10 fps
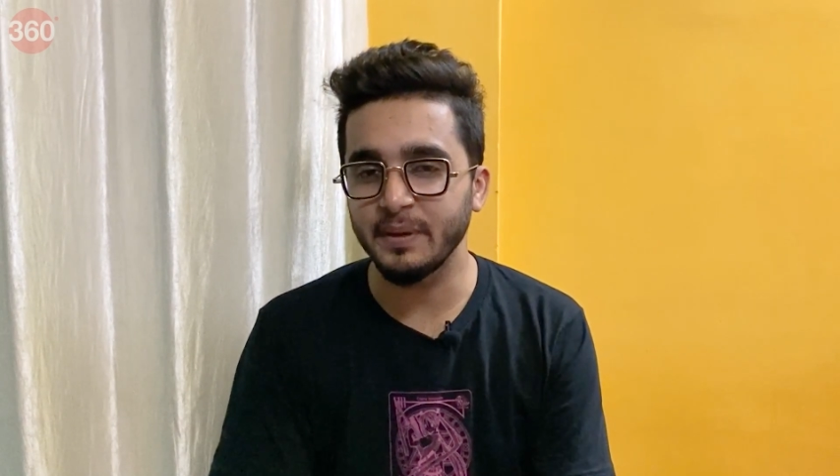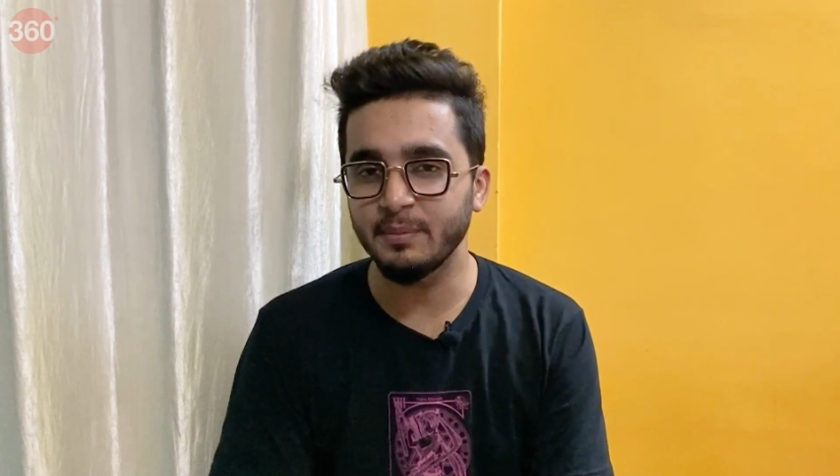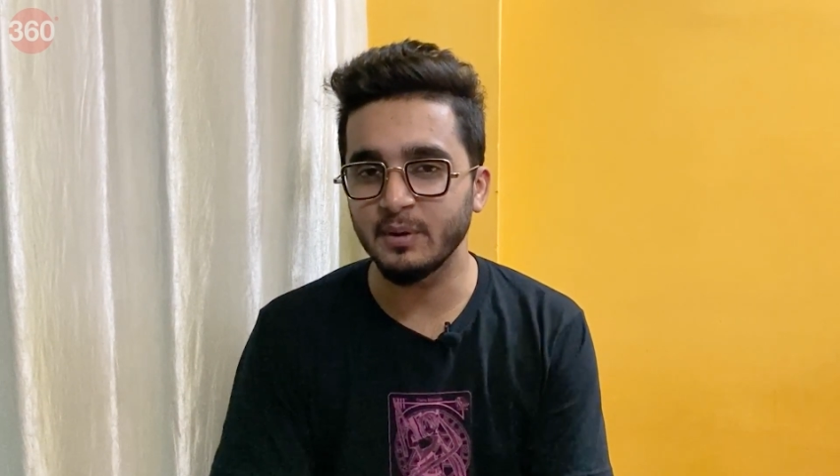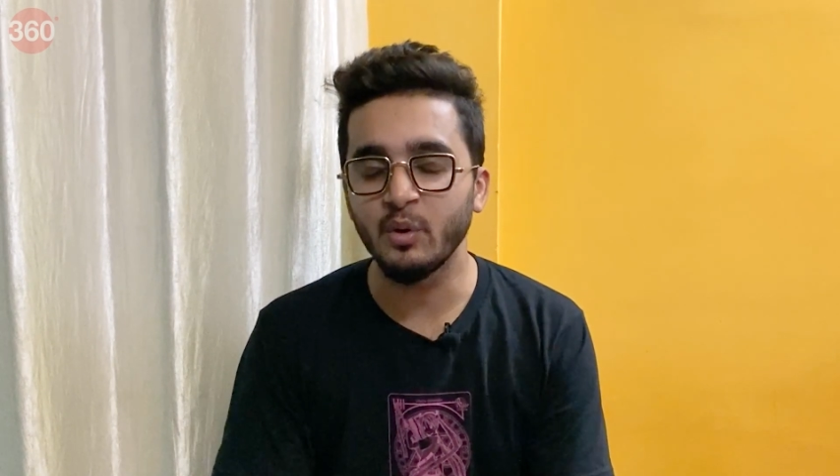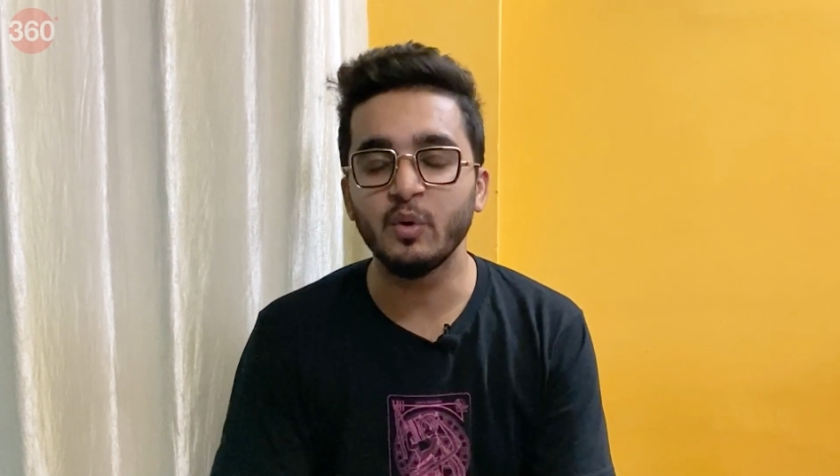
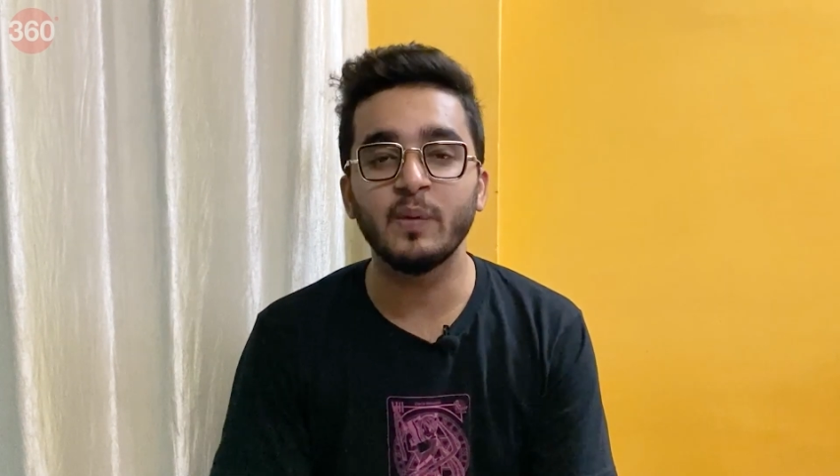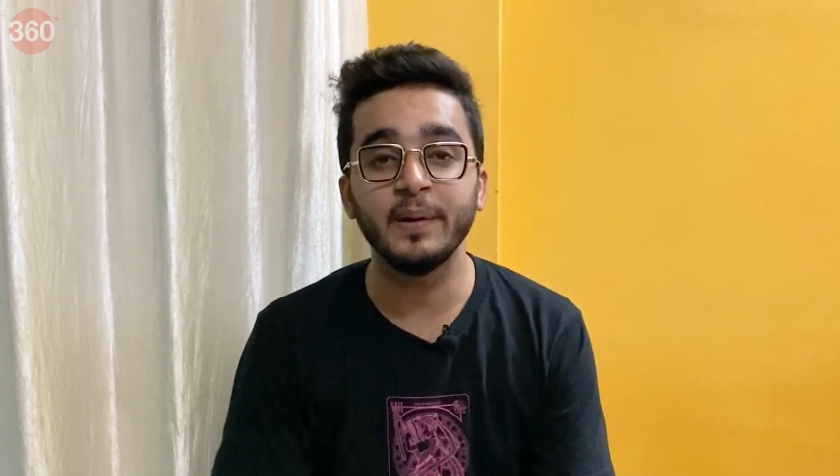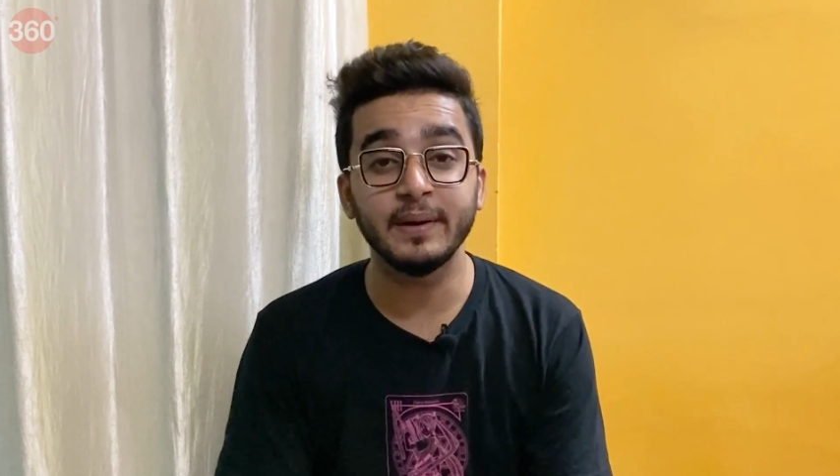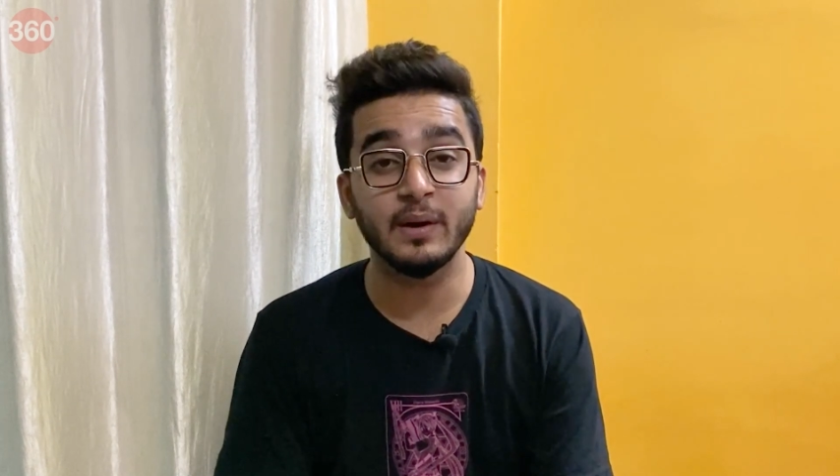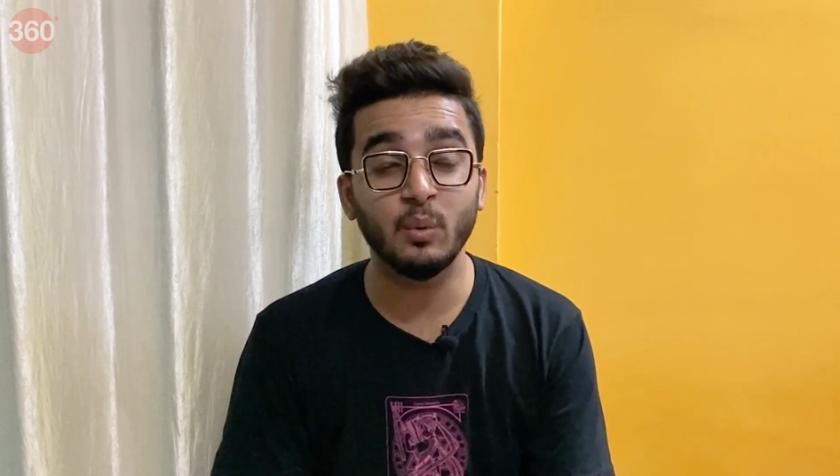people who
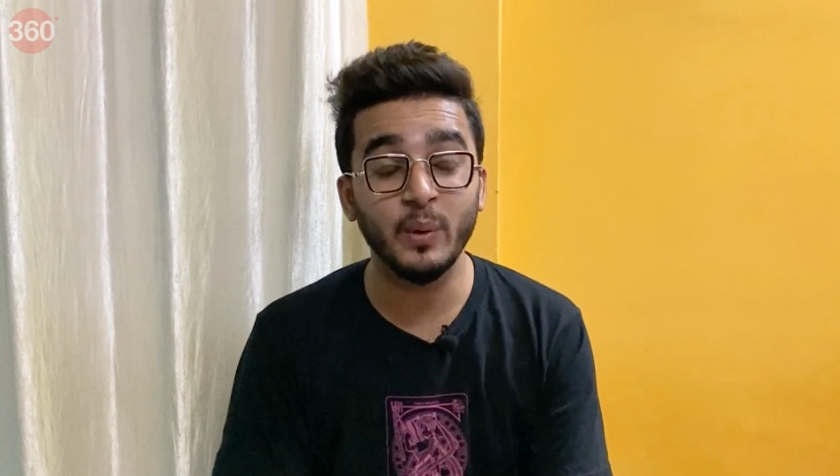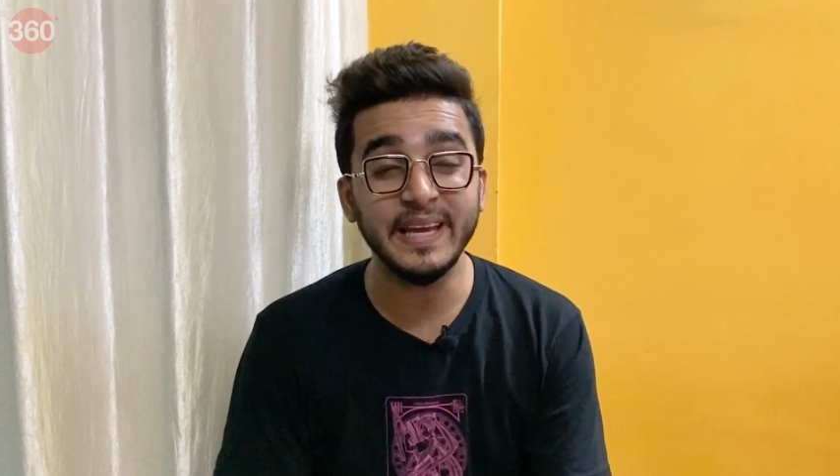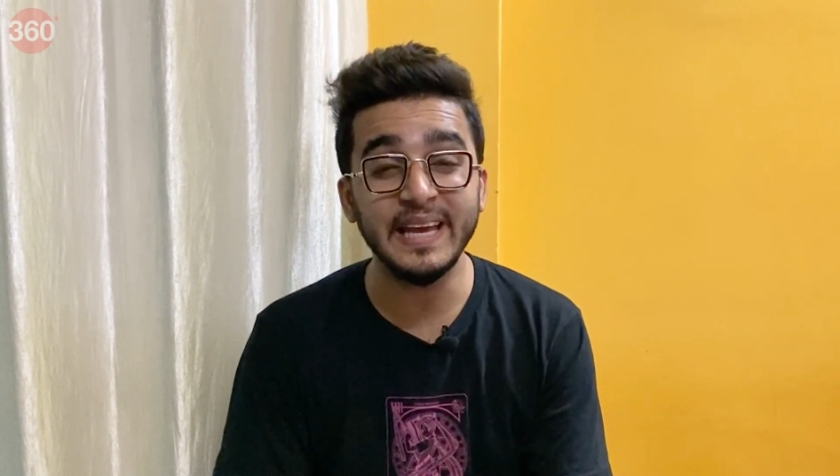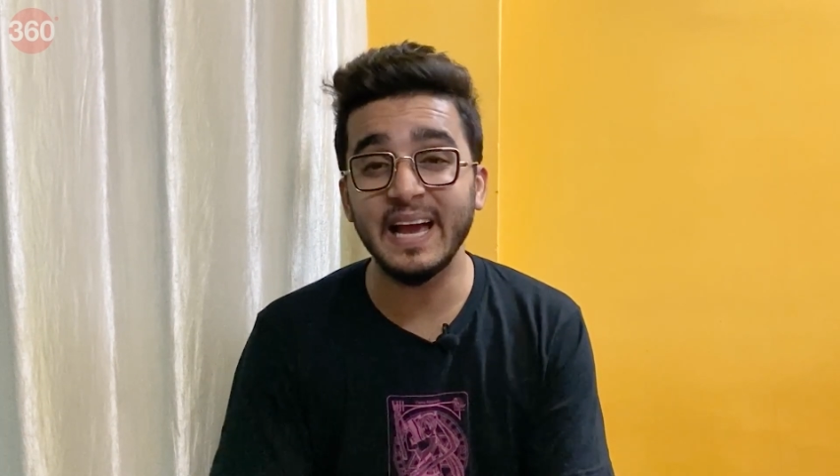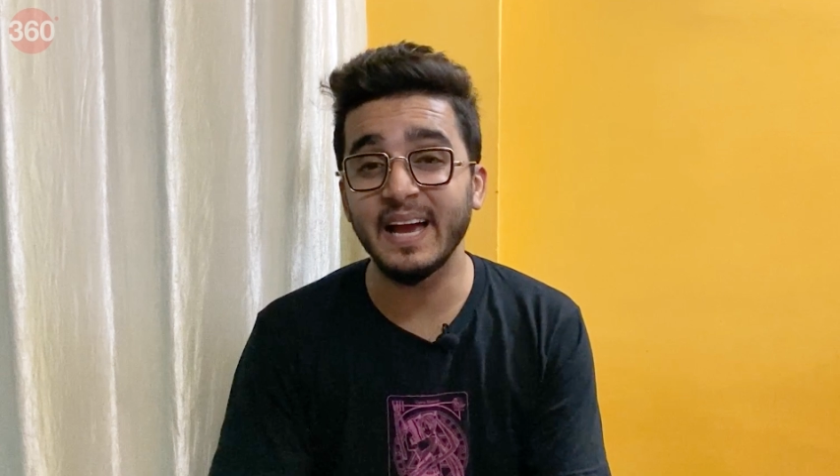want a quick